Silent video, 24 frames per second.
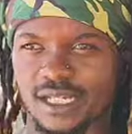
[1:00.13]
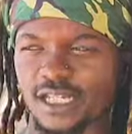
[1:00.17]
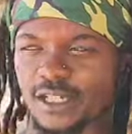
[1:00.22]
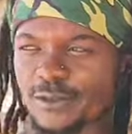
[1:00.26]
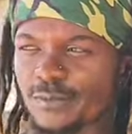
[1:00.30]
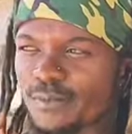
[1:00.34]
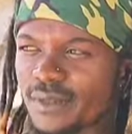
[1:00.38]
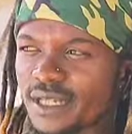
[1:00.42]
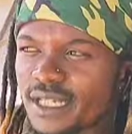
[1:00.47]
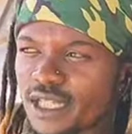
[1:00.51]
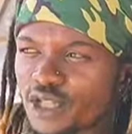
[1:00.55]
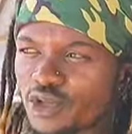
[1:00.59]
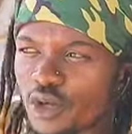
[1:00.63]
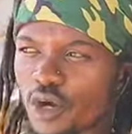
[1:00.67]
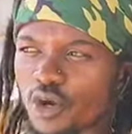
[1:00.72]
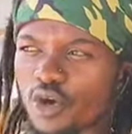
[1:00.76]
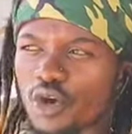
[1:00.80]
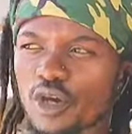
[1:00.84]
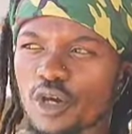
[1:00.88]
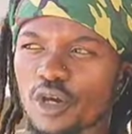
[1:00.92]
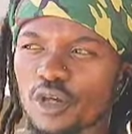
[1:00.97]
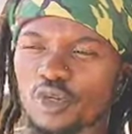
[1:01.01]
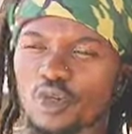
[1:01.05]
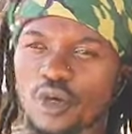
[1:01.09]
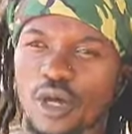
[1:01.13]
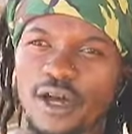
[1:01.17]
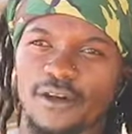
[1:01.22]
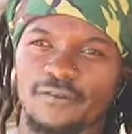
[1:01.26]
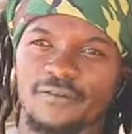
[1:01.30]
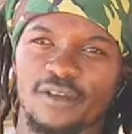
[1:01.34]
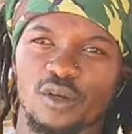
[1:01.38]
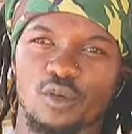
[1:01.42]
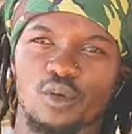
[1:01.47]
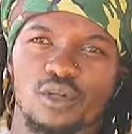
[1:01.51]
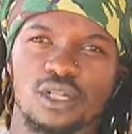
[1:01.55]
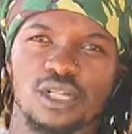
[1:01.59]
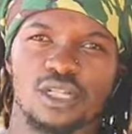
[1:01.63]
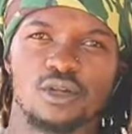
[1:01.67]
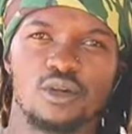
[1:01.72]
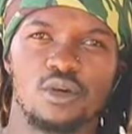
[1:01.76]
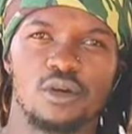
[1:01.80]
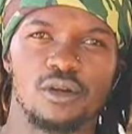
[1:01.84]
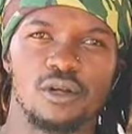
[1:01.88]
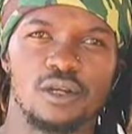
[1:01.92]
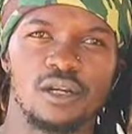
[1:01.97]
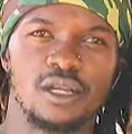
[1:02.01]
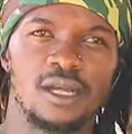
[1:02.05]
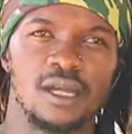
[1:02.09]
it means you're having what is
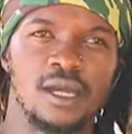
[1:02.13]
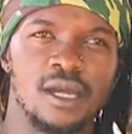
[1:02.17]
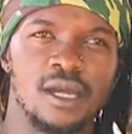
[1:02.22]
called